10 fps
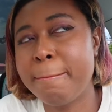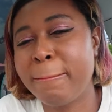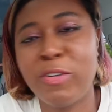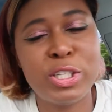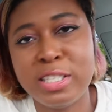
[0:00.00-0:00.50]

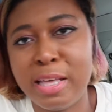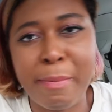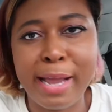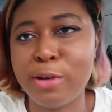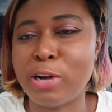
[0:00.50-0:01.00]
versus the
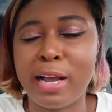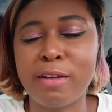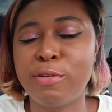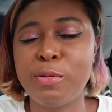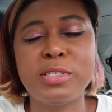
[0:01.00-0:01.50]
mango dragon
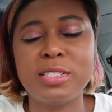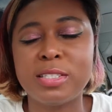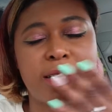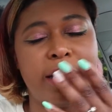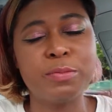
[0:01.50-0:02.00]
fruit, which is
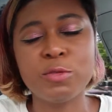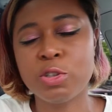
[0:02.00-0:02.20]
just like